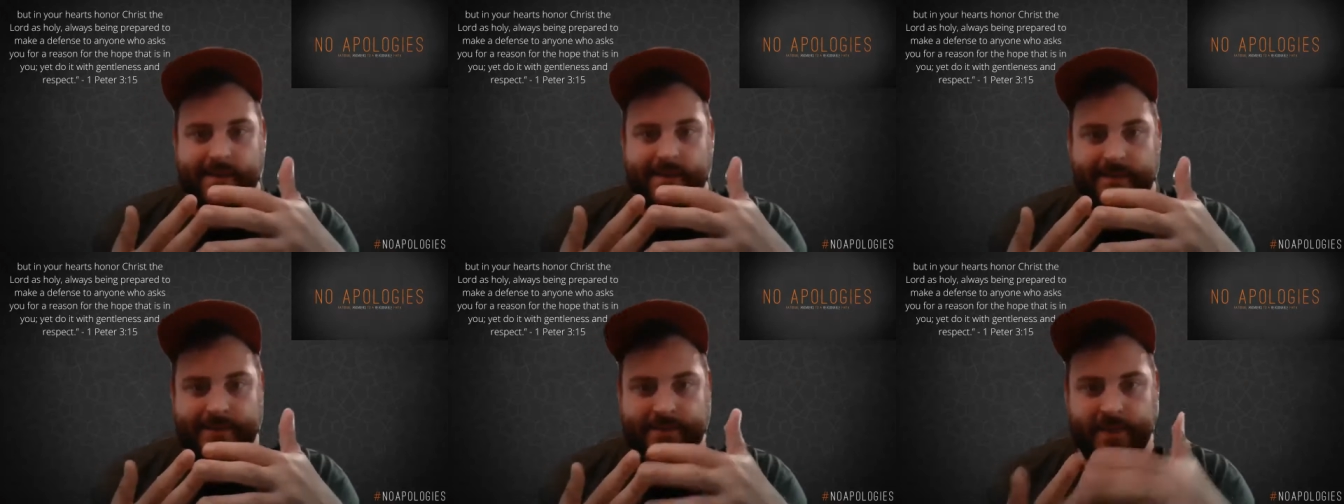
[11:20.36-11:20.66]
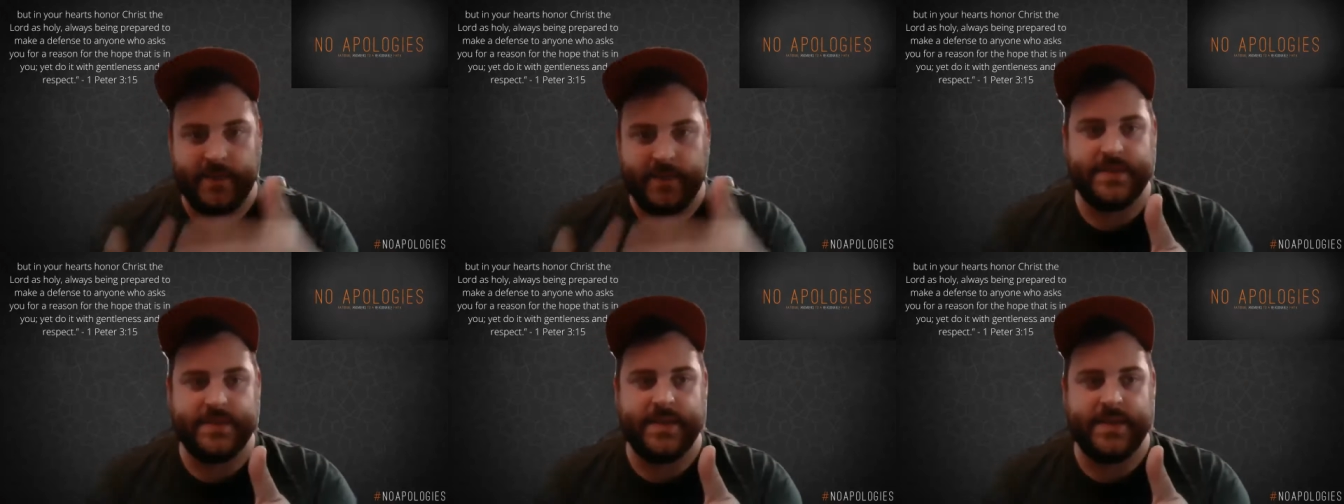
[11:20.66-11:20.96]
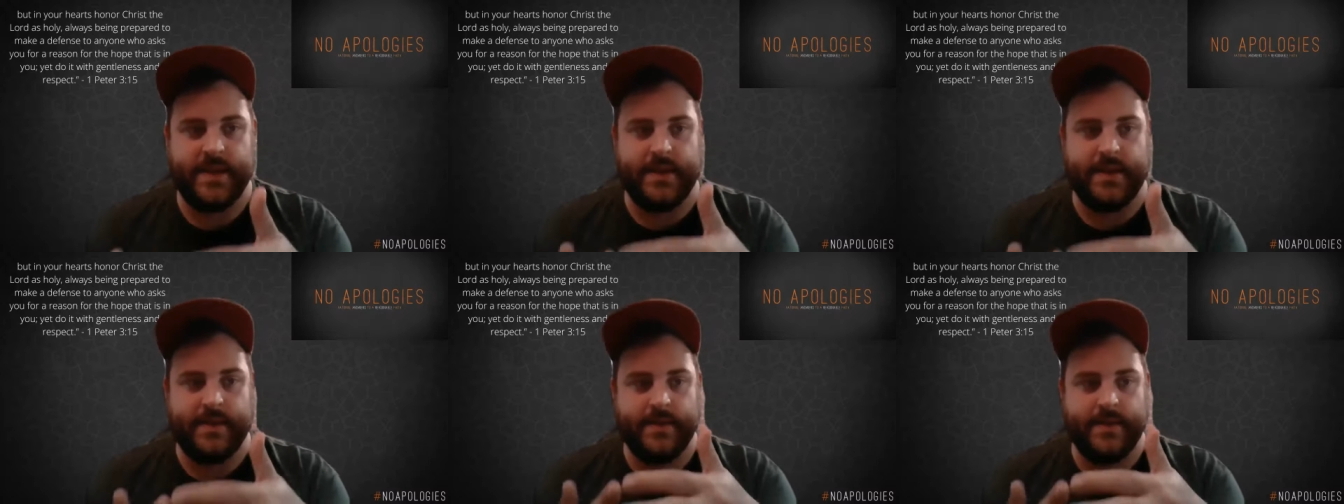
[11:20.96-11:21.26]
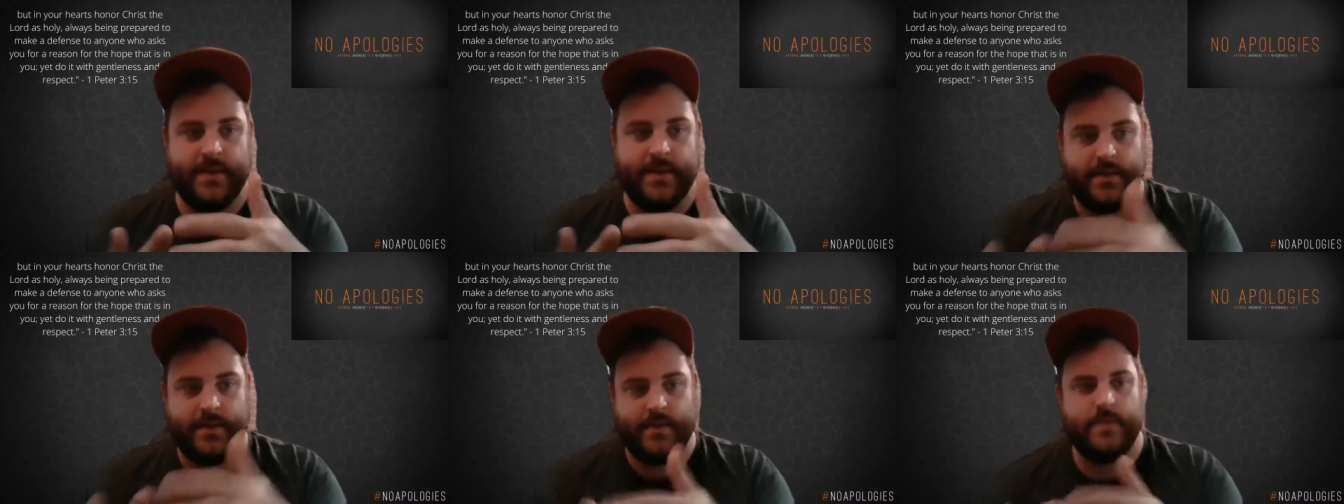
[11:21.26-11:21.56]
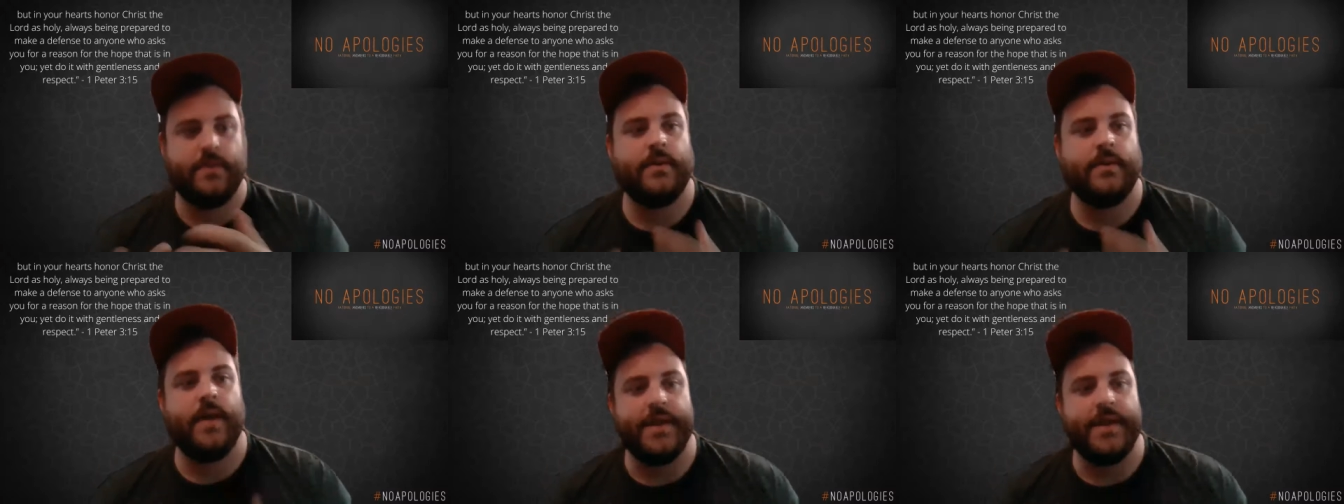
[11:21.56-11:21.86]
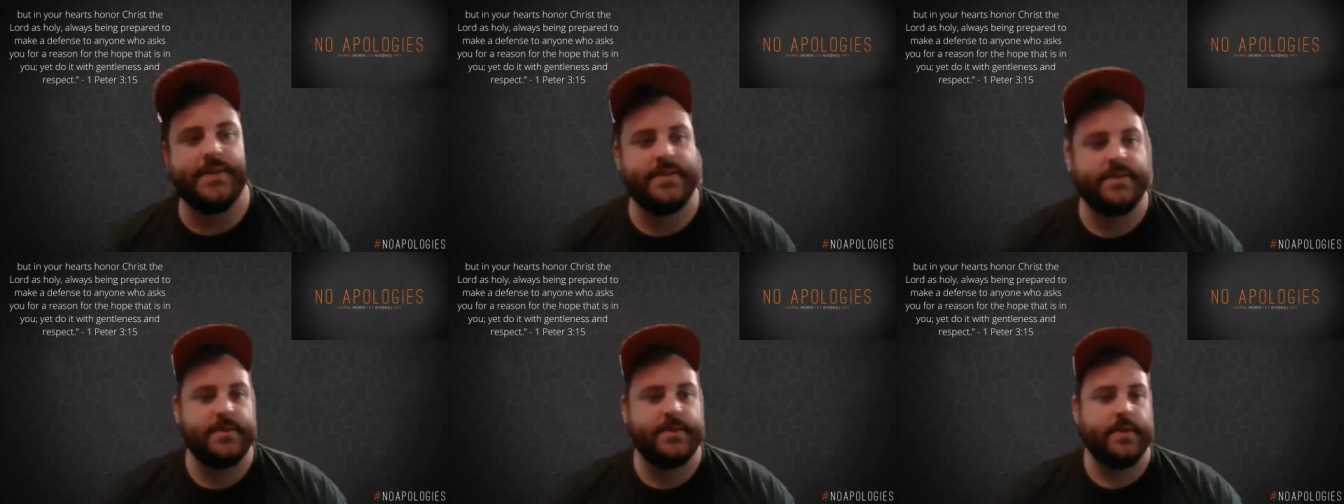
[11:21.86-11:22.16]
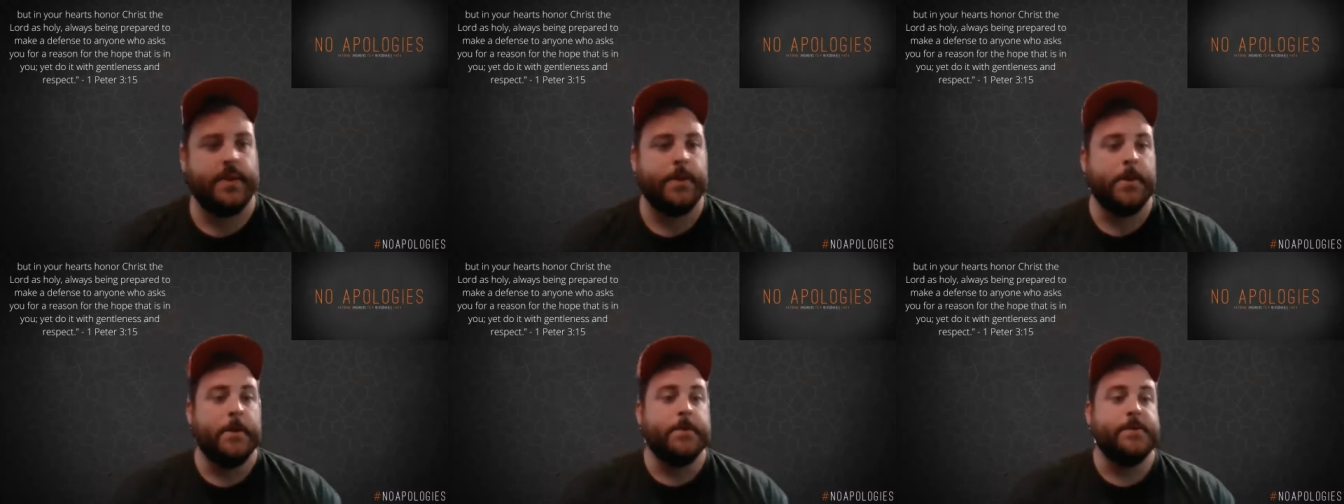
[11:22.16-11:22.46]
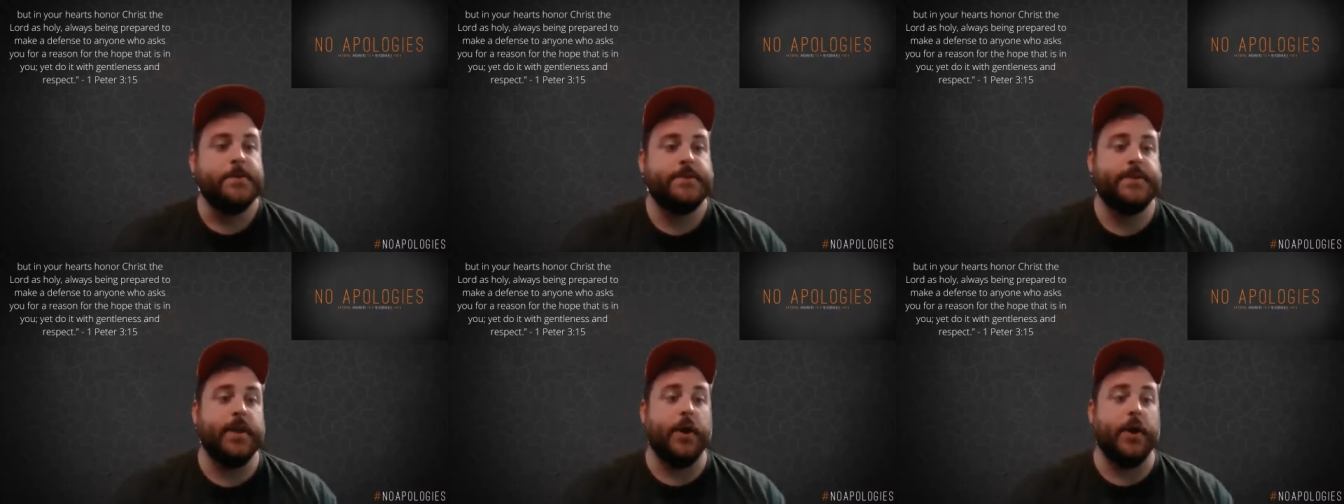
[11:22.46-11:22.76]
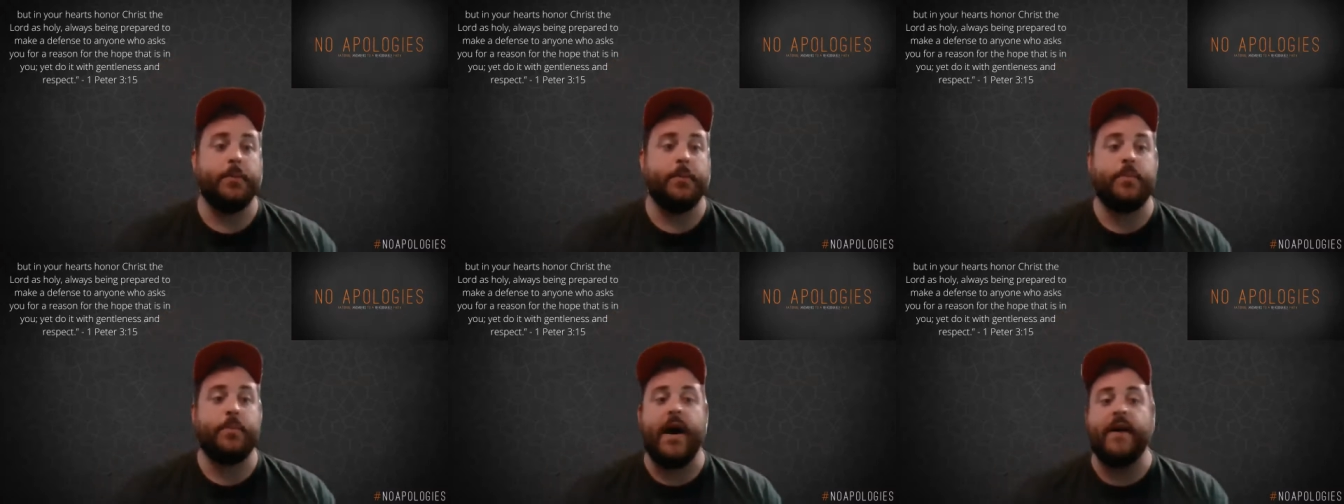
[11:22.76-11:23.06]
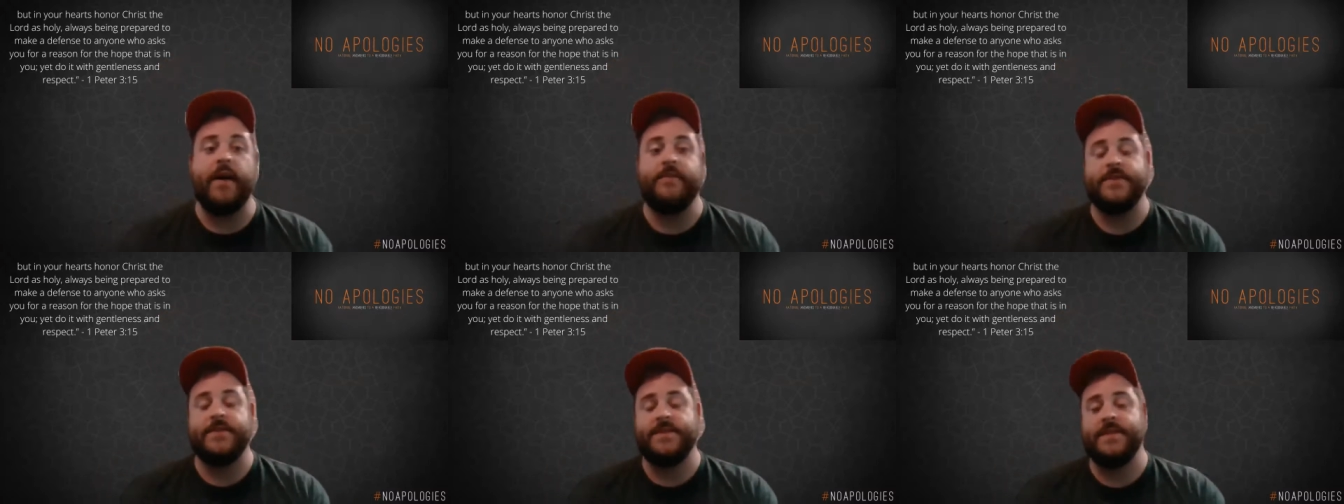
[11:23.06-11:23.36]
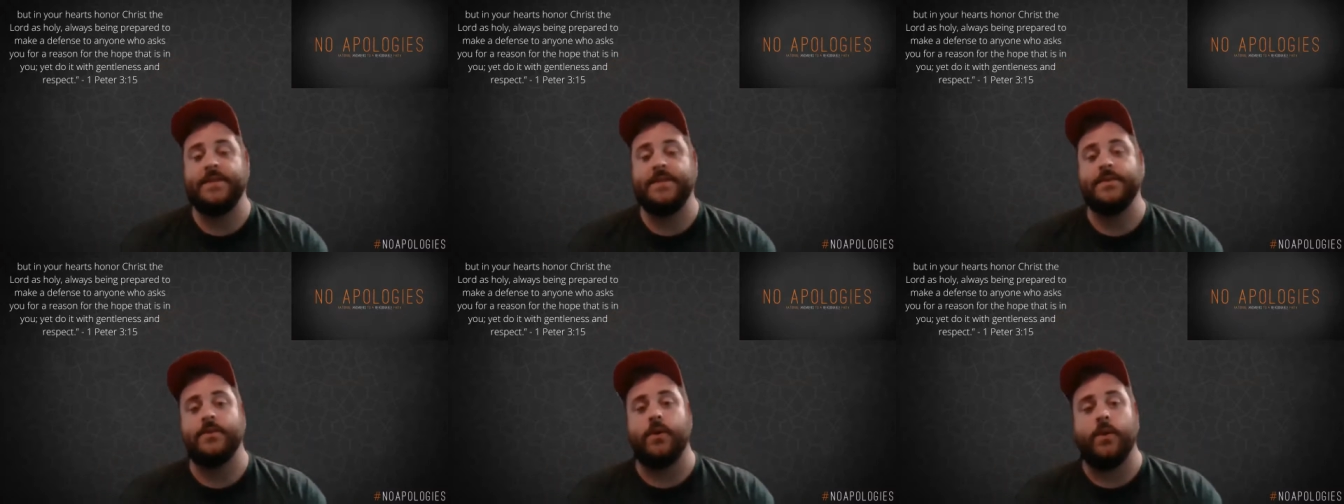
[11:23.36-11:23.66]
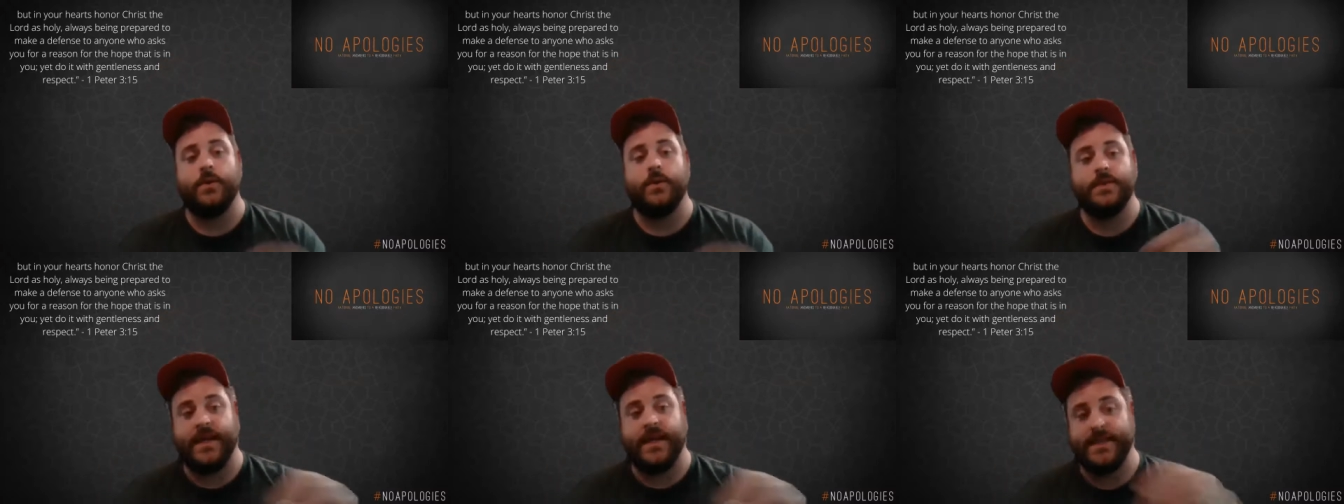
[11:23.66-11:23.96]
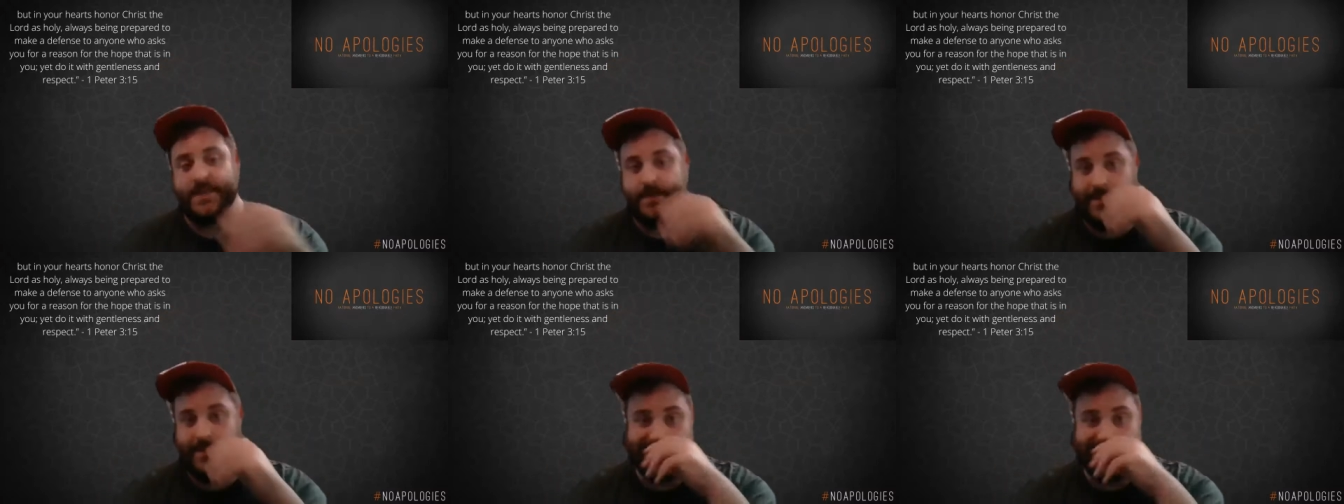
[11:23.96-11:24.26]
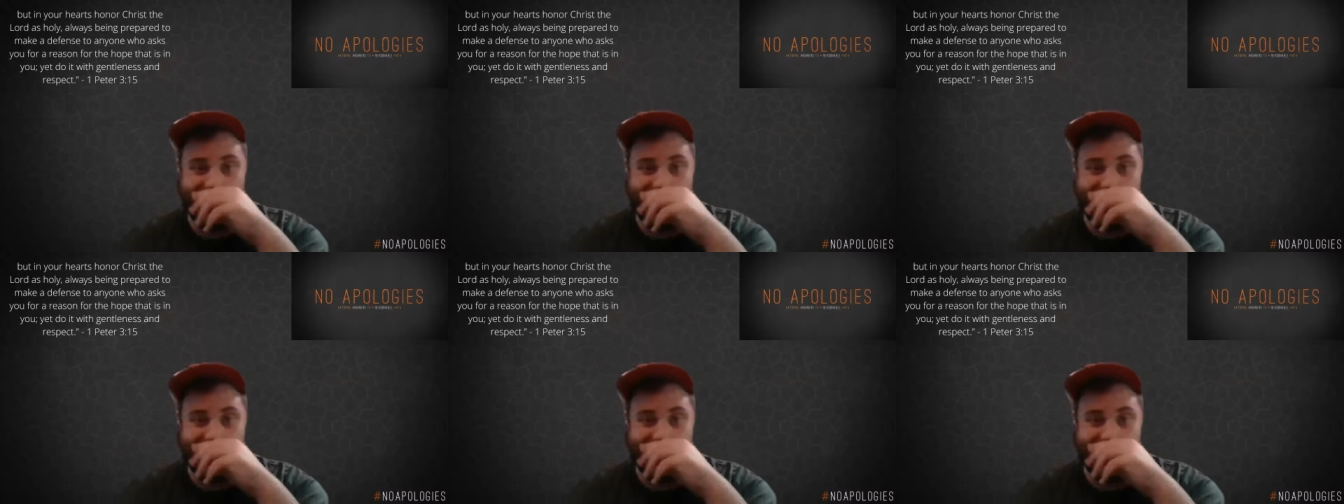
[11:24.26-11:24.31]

fills in the rest. So the prophecies of the Old Testament.